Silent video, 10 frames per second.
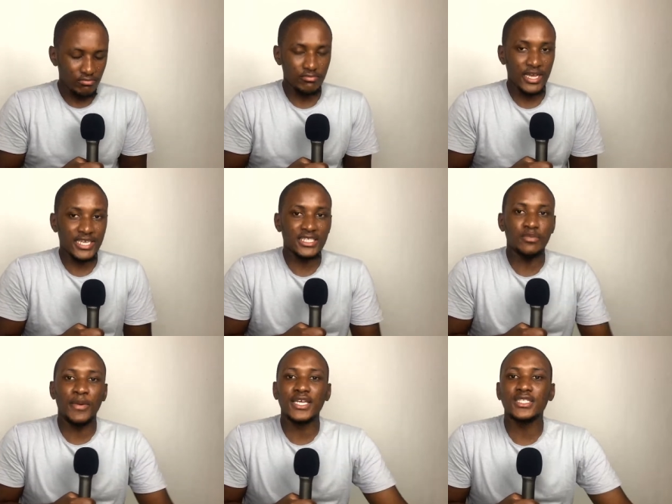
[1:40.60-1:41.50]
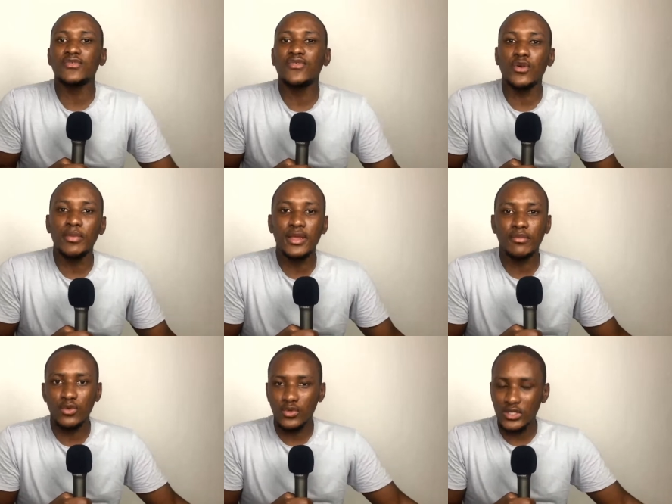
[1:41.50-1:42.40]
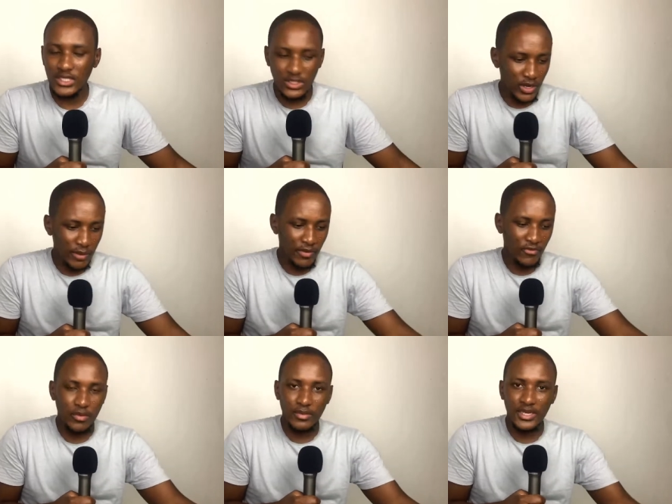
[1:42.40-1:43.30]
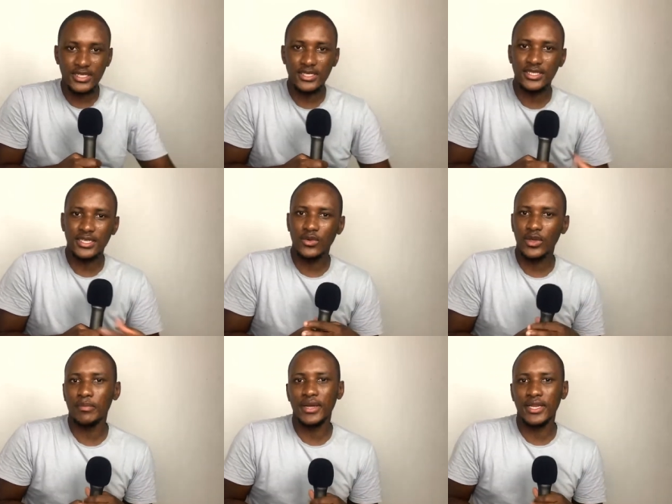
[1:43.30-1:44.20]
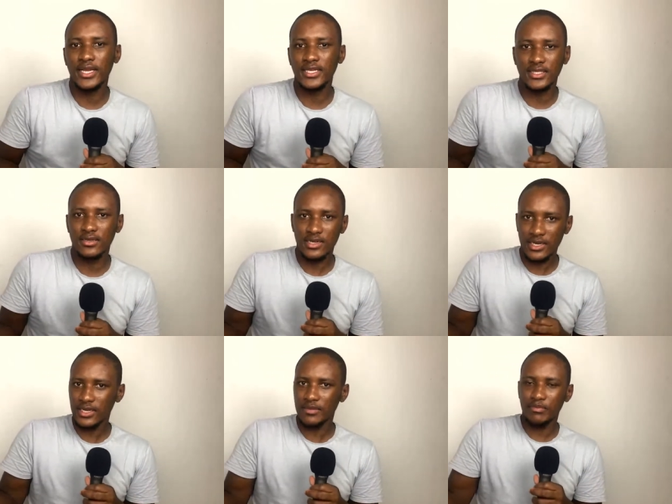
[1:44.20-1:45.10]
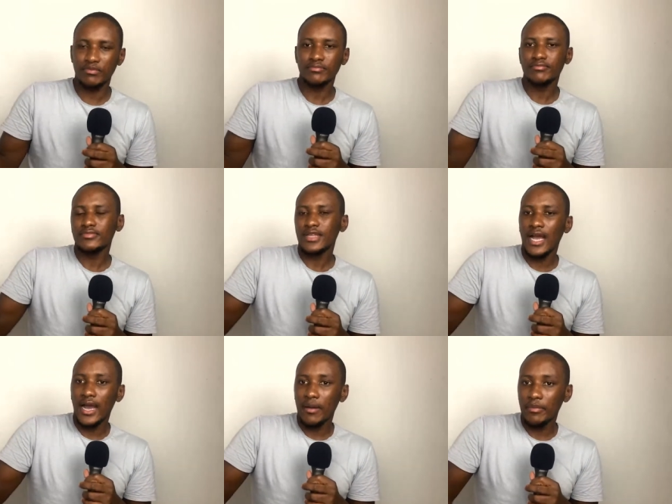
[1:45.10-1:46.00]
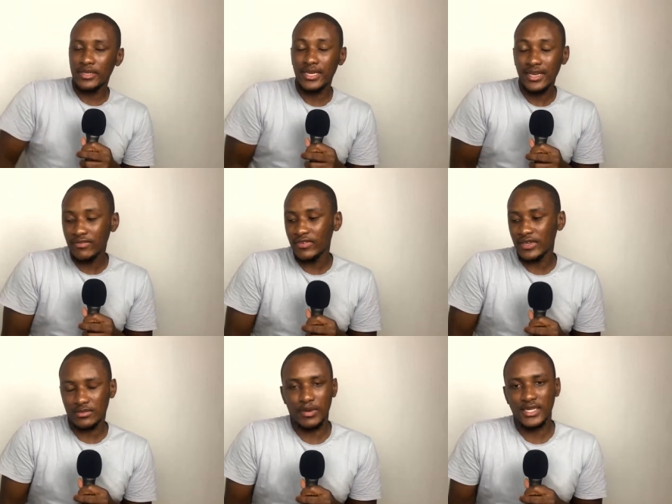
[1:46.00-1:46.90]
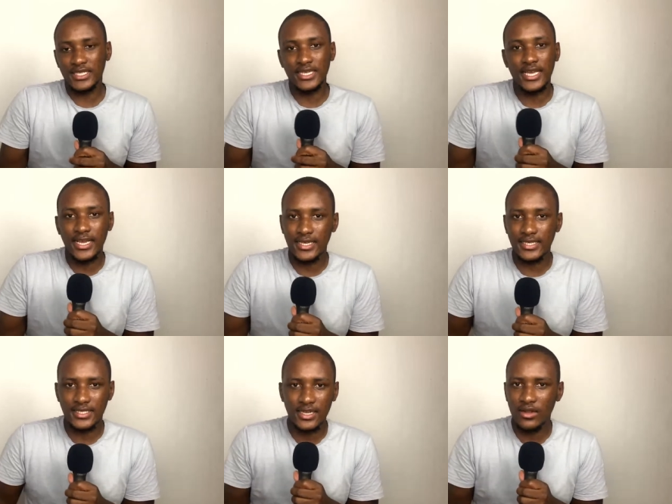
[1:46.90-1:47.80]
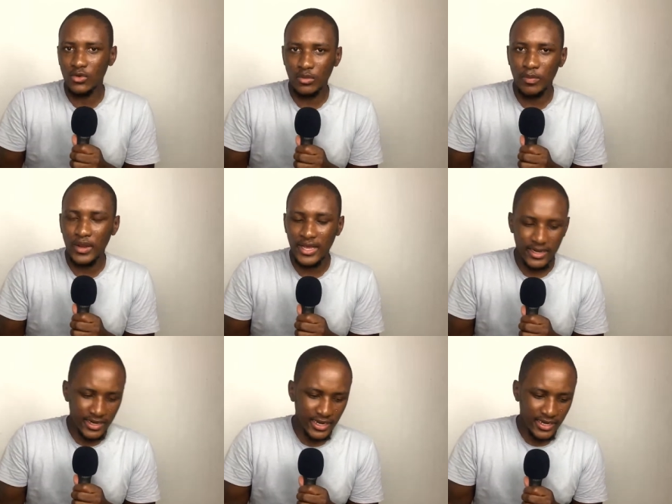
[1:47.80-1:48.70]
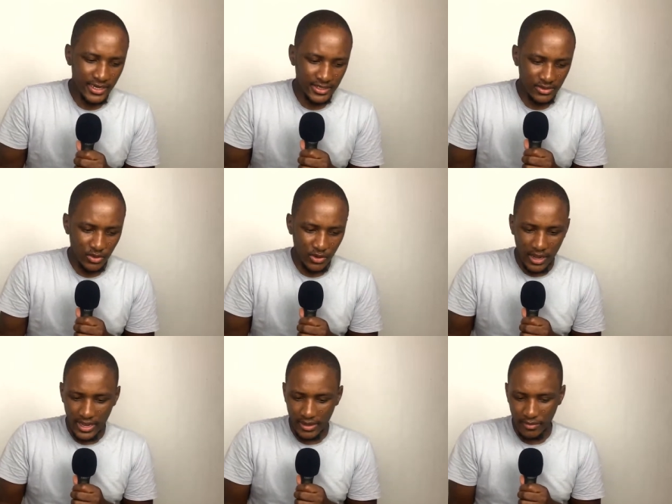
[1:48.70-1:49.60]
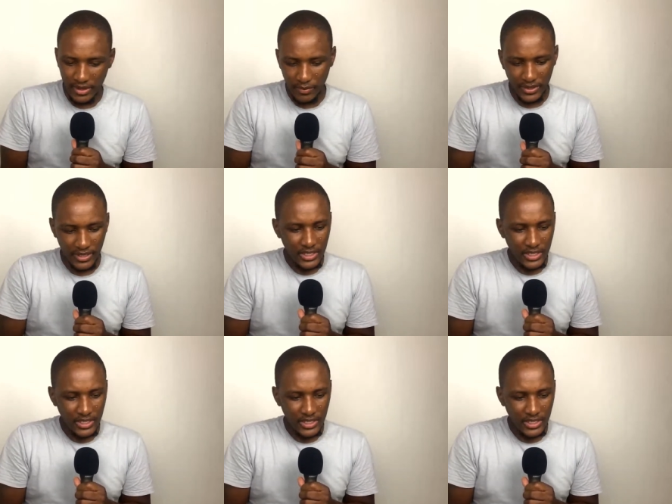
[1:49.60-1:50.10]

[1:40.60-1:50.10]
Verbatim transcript: expect from him Uguti is going to perform in a certain way, but he hasn't really uh, delivered. But he's still a good player regardless, so I am happy.